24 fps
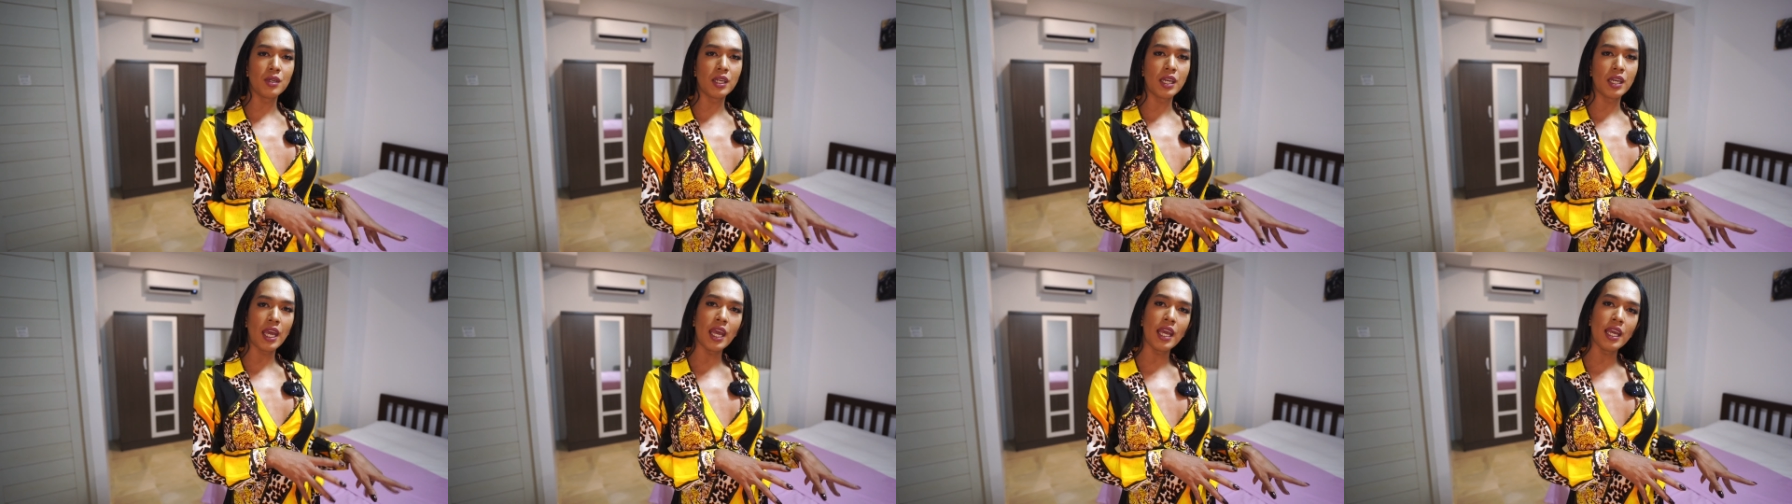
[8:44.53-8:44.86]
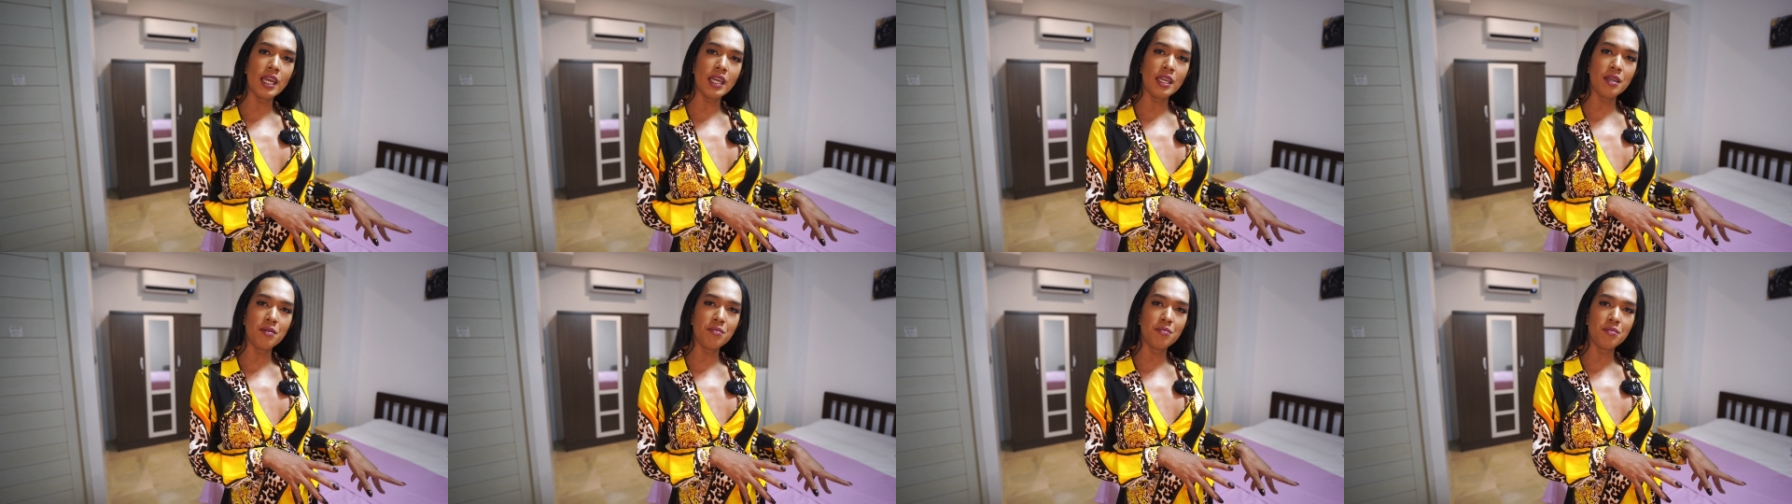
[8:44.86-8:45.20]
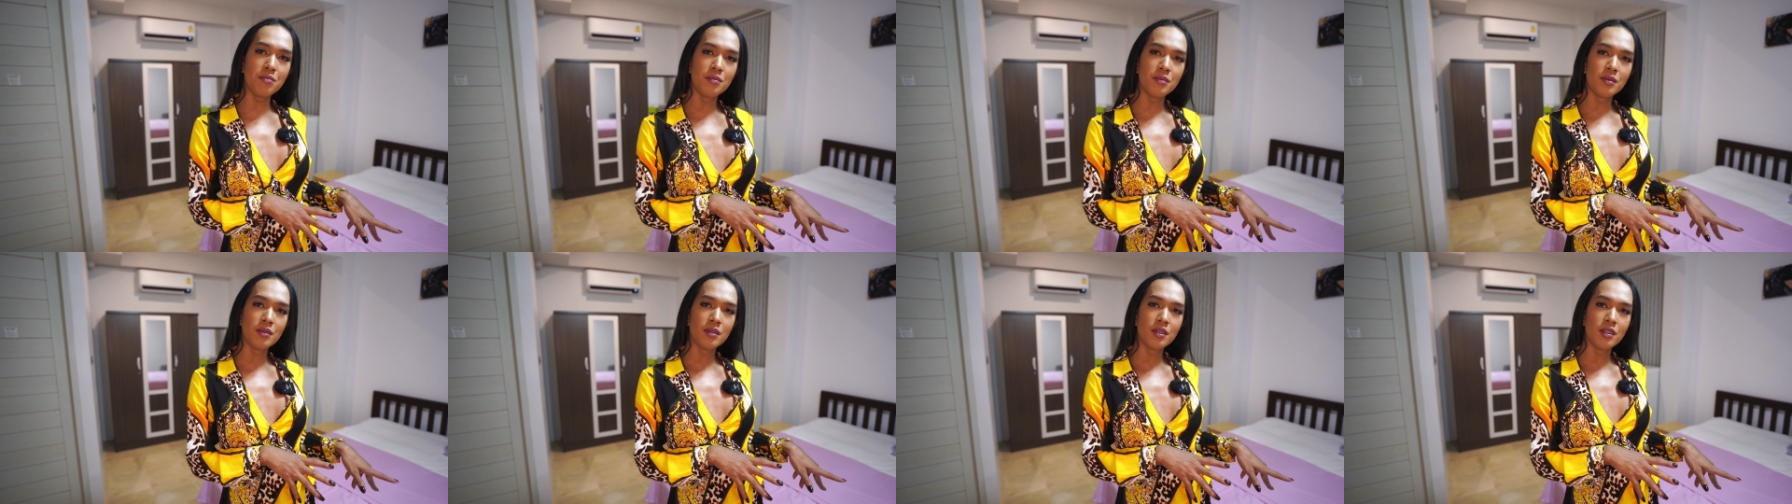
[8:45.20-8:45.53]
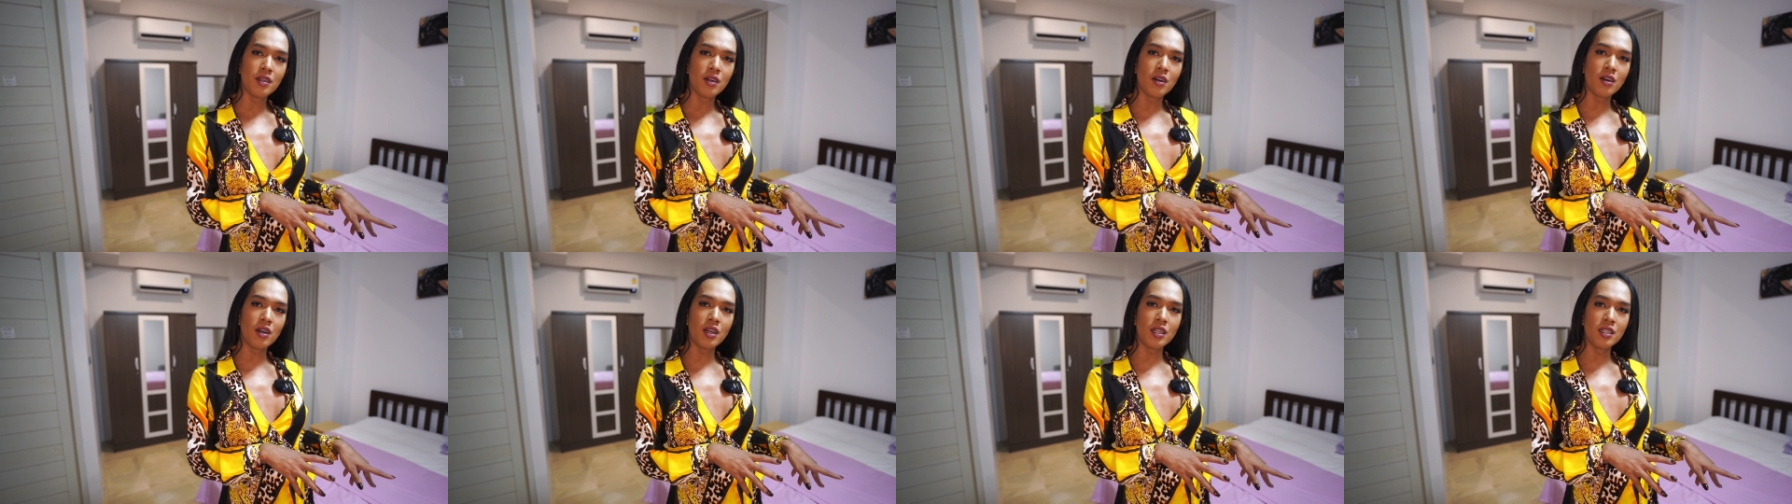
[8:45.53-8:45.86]
game
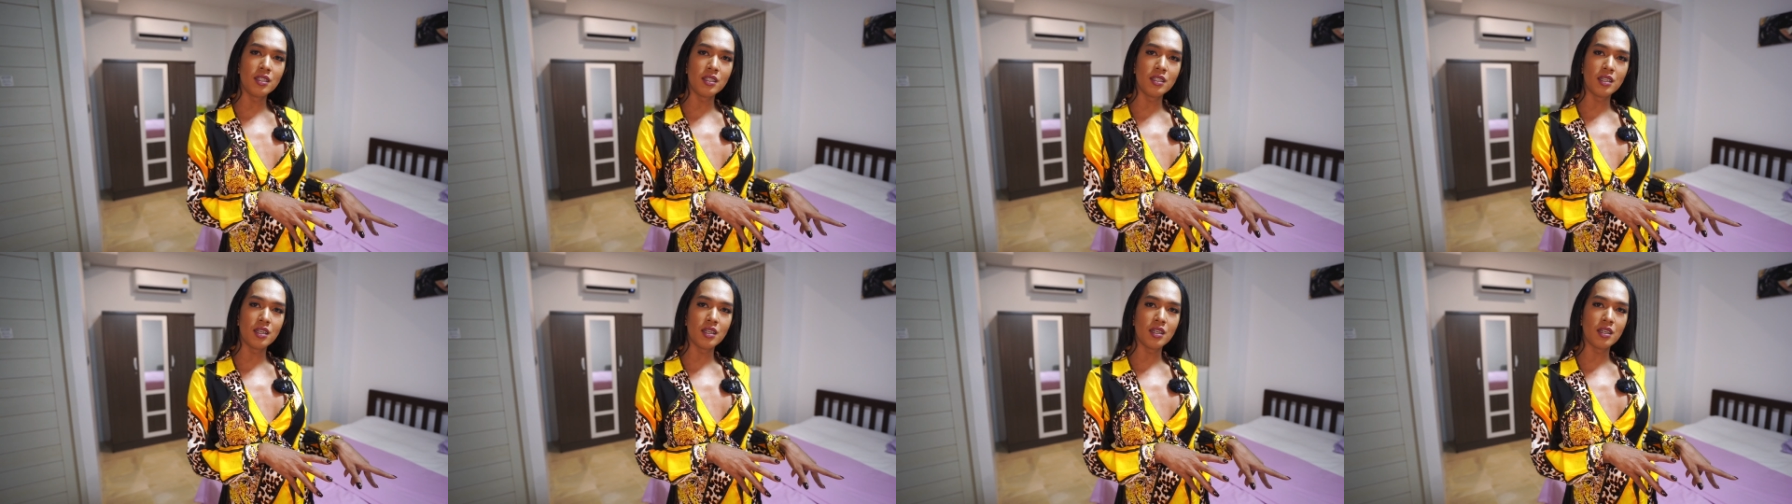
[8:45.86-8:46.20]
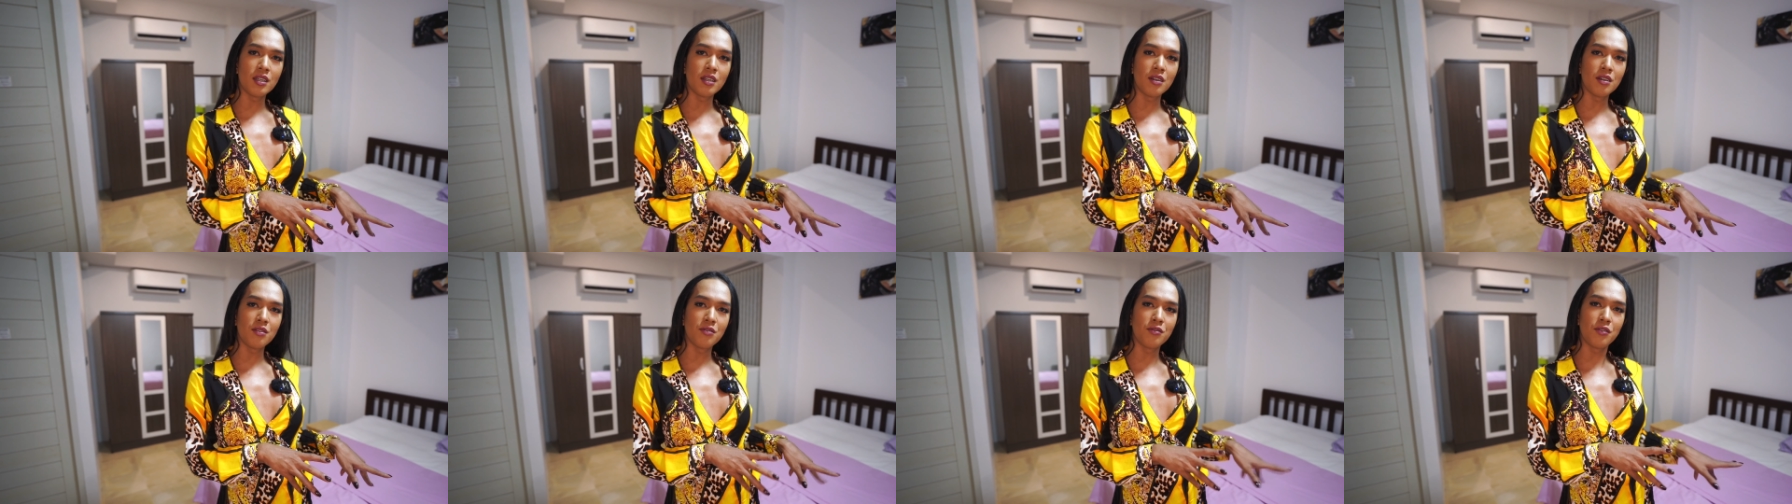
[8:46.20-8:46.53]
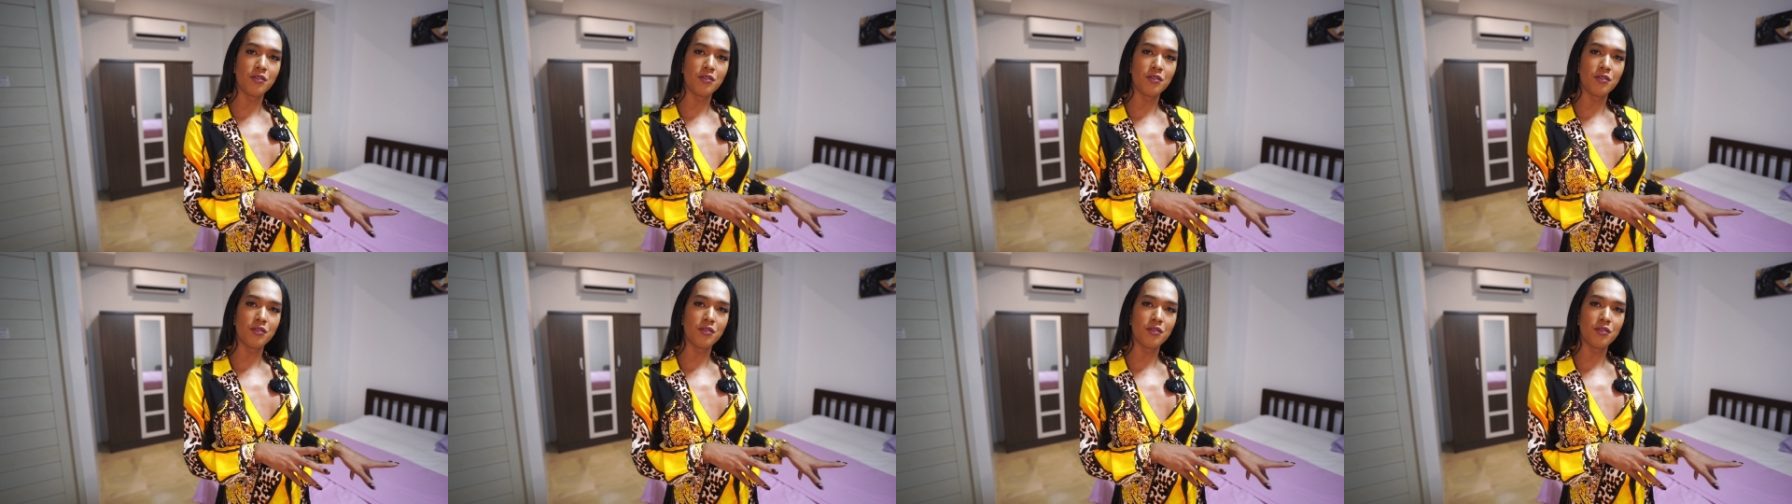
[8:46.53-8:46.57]
on uh,